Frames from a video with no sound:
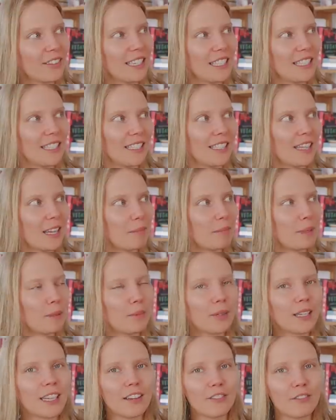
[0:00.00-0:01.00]
crazy that
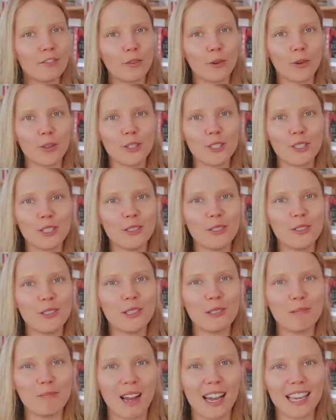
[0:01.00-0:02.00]
people can force you
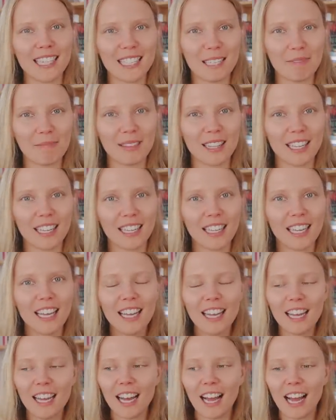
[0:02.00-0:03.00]
to buy something?
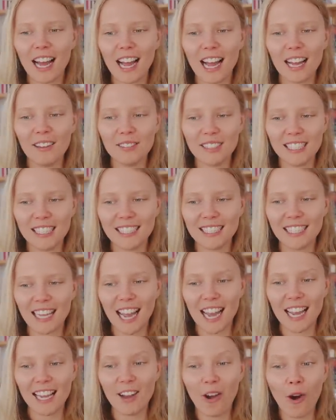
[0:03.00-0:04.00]
I mean,
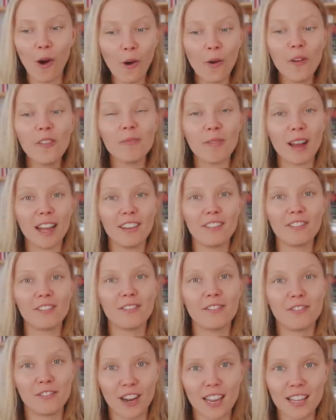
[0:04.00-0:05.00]
all my
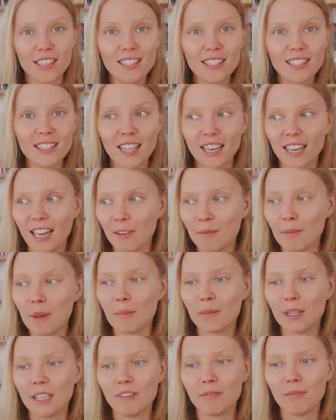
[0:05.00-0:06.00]
friends, and I
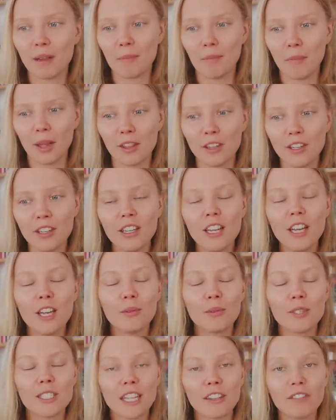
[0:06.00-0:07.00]
remember even my mother,
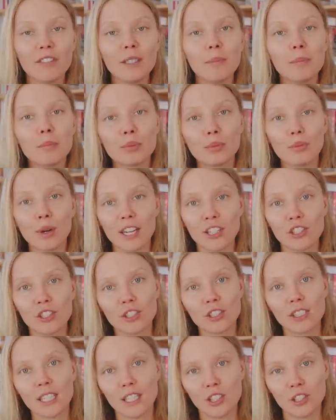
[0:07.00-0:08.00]
were definitely
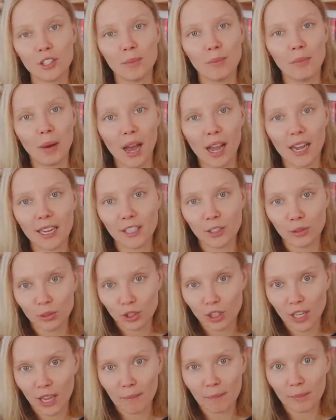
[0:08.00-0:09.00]
pressured into buying new
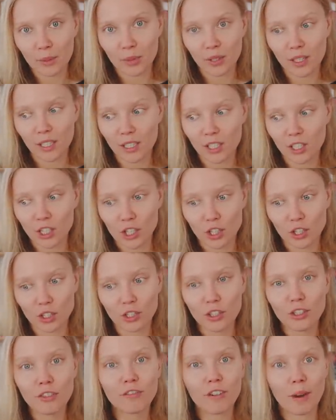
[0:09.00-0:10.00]
shampoo and
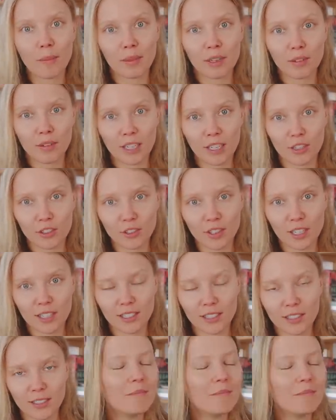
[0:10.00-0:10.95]
conditioner from their hairdresser.